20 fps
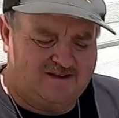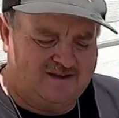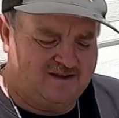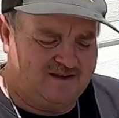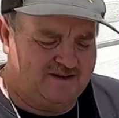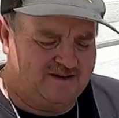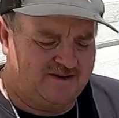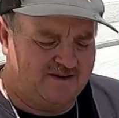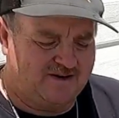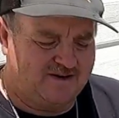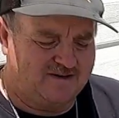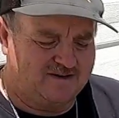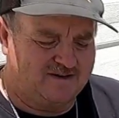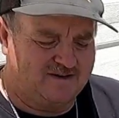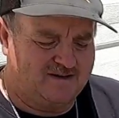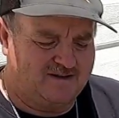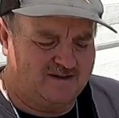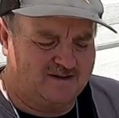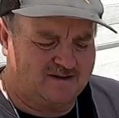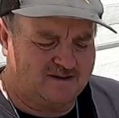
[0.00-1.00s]
it
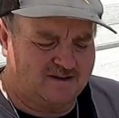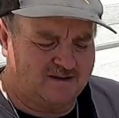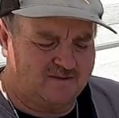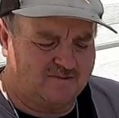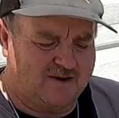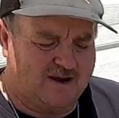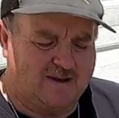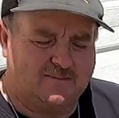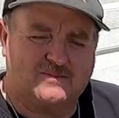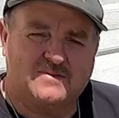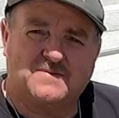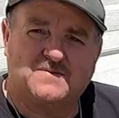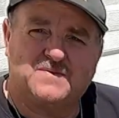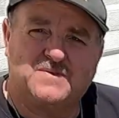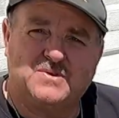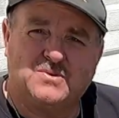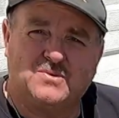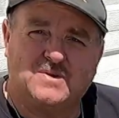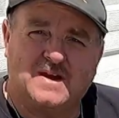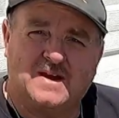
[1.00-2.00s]
can grab in
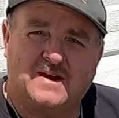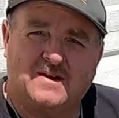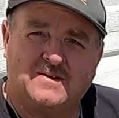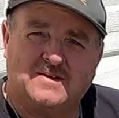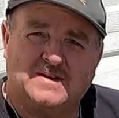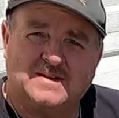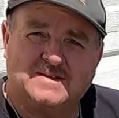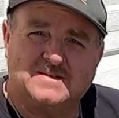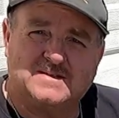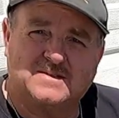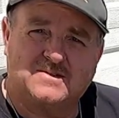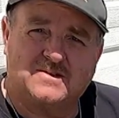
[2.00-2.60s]
fewer areas.